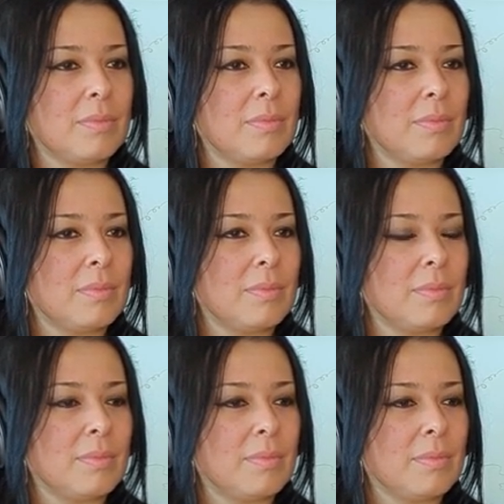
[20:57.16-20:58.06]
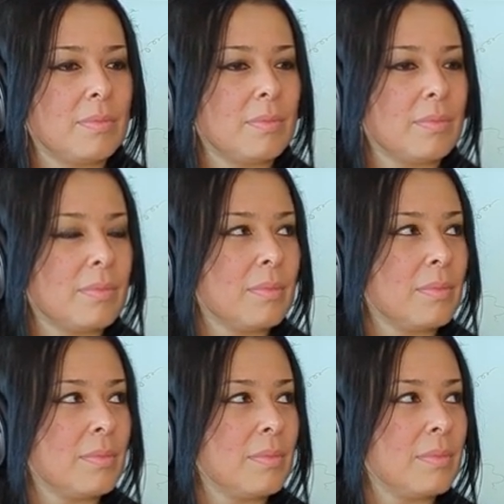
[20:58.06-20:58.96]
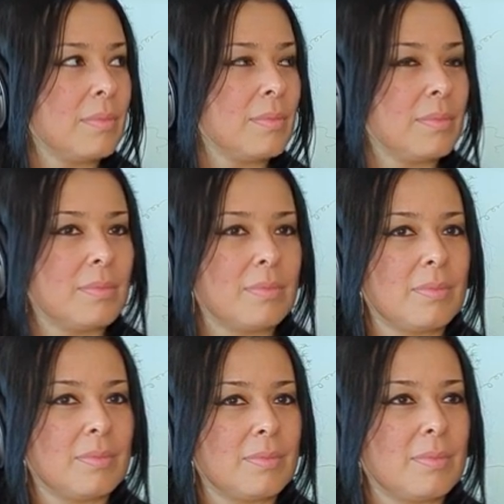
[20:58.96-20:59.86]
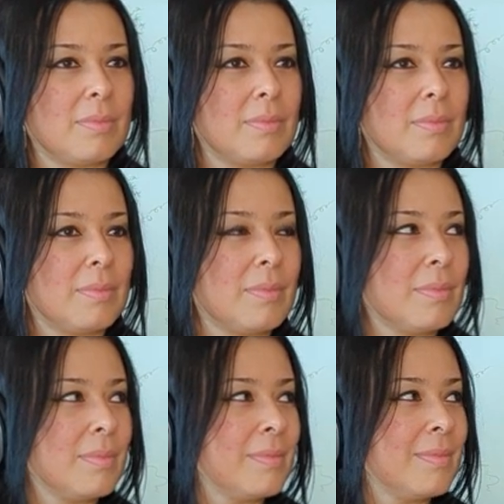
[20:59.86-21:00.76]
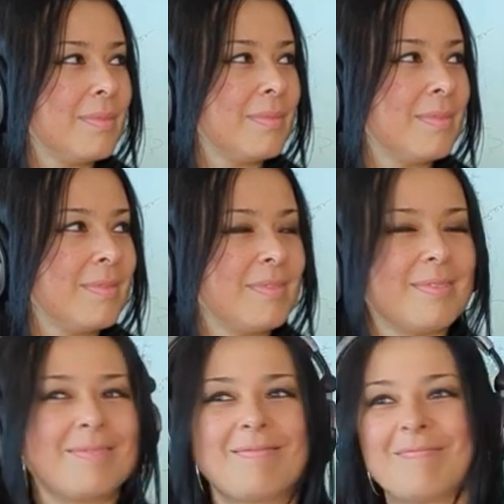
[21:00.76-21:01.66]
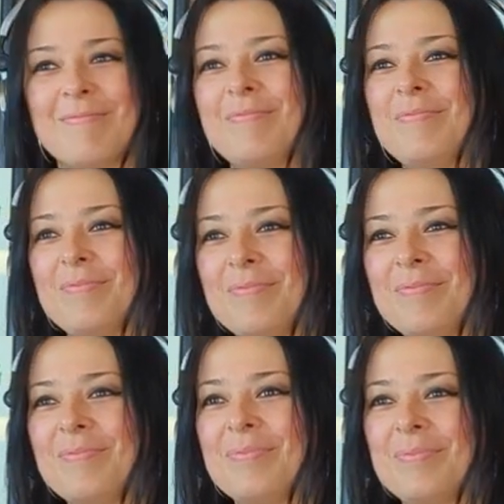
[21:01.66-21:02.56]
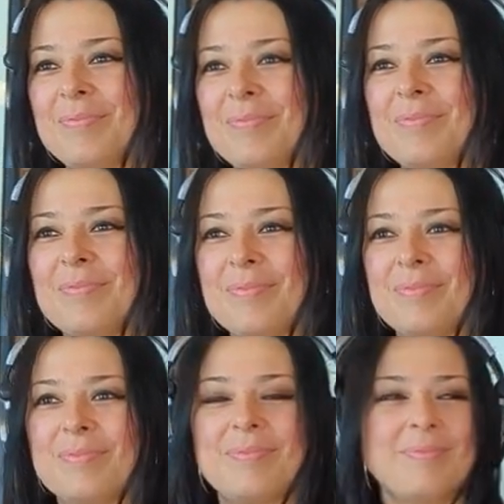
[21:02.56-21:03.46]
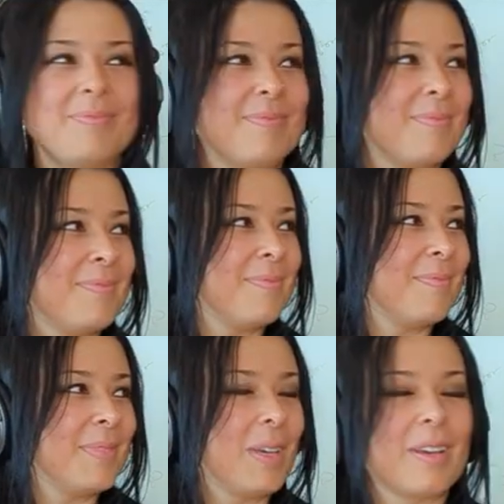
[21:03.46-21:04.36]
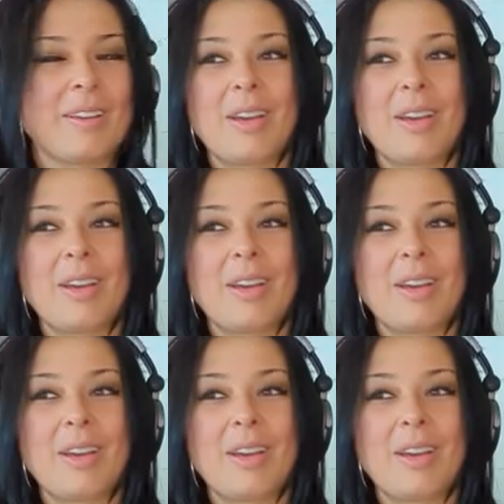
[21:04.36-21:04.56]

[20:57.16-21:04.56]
[no speech]